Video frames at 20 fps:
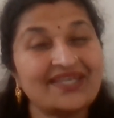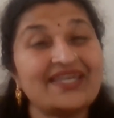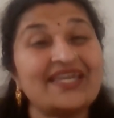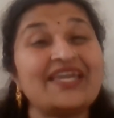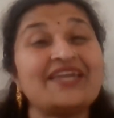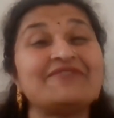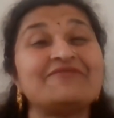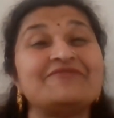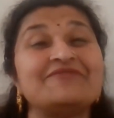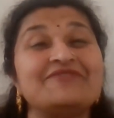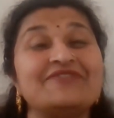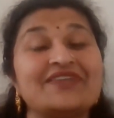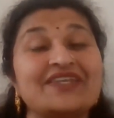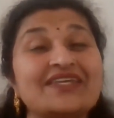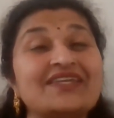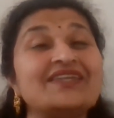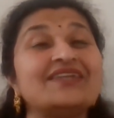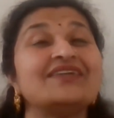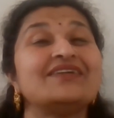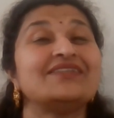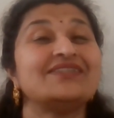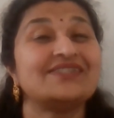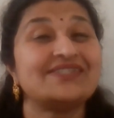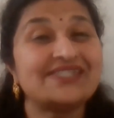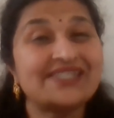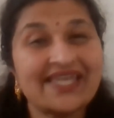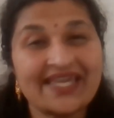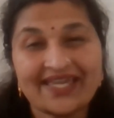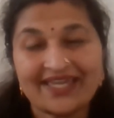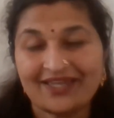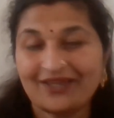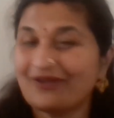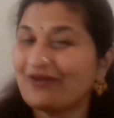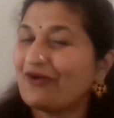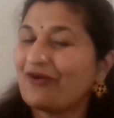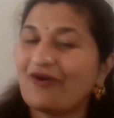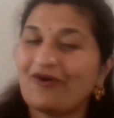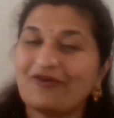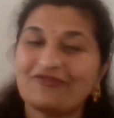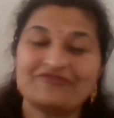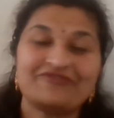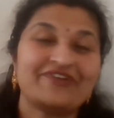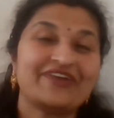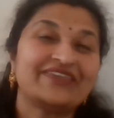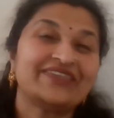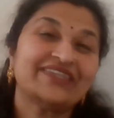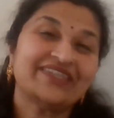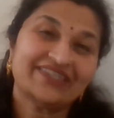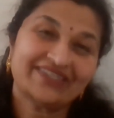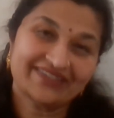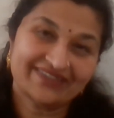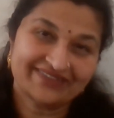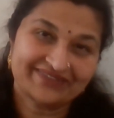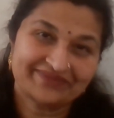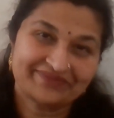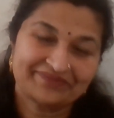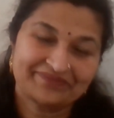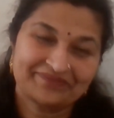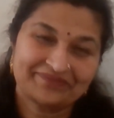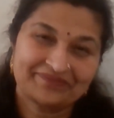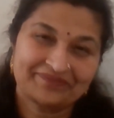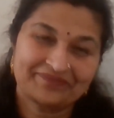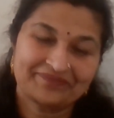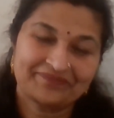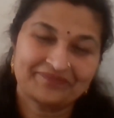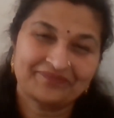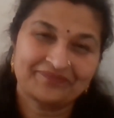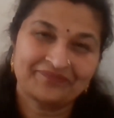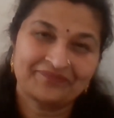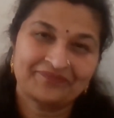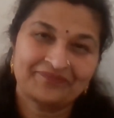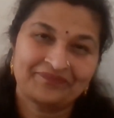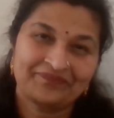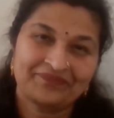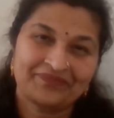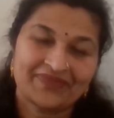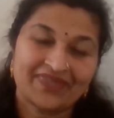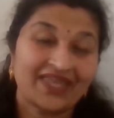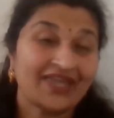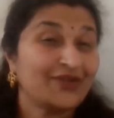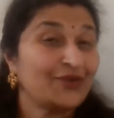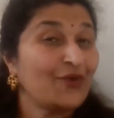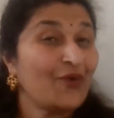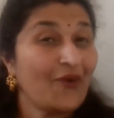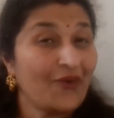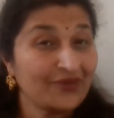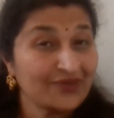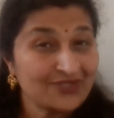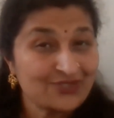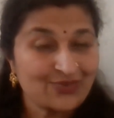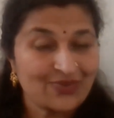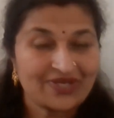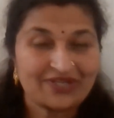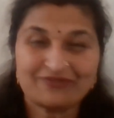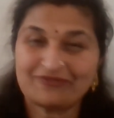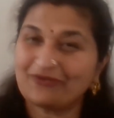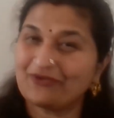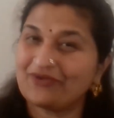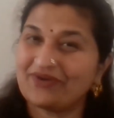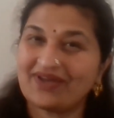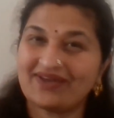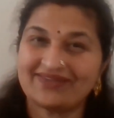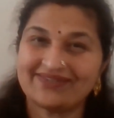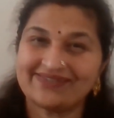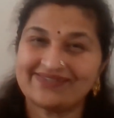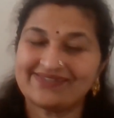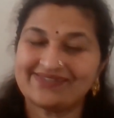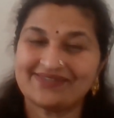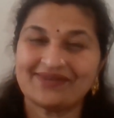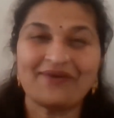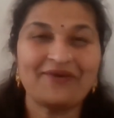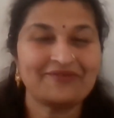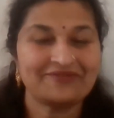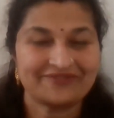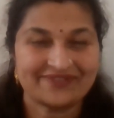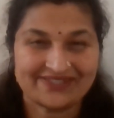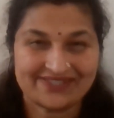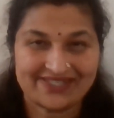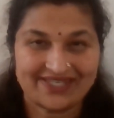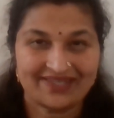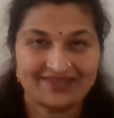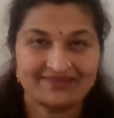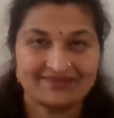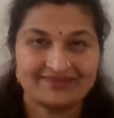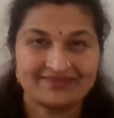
every day of the year and all 24 hours of the day.